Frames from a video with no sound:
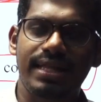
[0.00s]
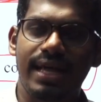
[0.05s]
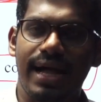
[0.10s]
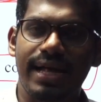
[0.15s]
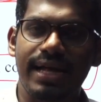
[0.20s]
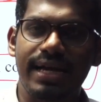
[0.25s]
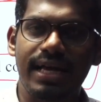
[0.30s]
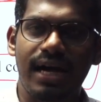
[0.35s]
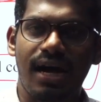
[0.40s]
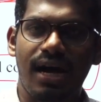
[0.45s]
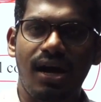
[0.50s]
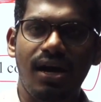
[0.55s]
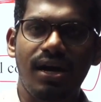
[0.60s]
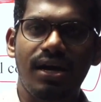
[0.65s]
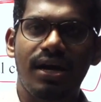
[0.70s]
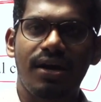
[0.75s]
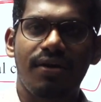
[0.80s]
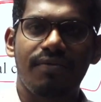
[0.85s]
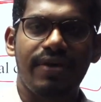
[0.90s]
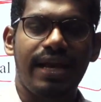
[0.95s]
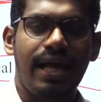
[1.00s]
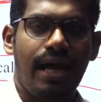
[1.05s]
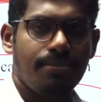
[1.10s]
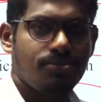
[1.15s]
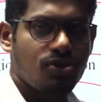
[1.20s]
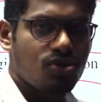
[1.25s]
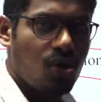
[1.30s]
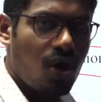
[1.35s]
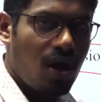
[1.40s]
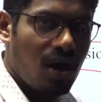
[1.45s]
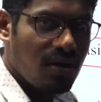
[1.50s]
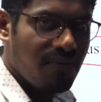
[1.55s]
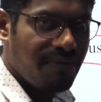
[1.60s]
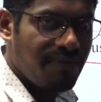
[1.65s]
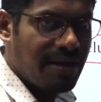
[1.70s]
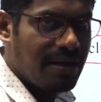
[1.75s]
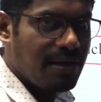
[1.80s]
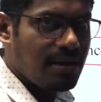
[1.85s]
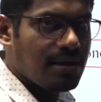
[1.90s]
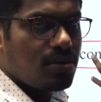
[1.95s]
the idea when I am
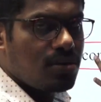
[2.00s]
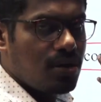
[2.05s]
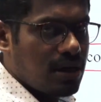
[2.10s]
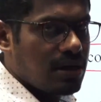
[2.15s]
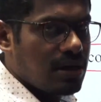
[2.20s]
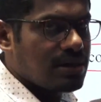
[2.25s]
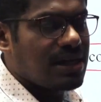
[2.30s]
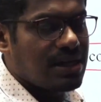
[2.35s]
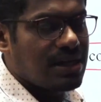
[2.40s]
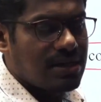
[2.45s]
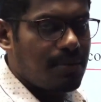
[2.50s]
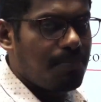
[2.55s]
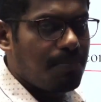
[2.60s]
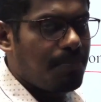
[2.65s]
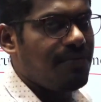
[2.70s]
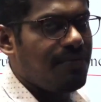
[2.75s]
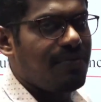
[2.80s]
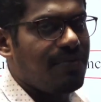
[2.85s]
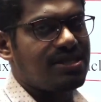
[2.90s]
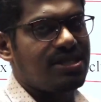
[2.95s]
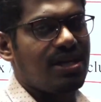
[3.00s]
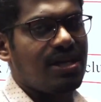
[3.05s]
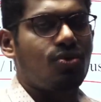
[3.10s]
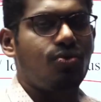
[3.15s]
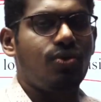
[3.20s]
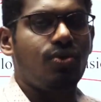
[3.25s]
solving certain previous year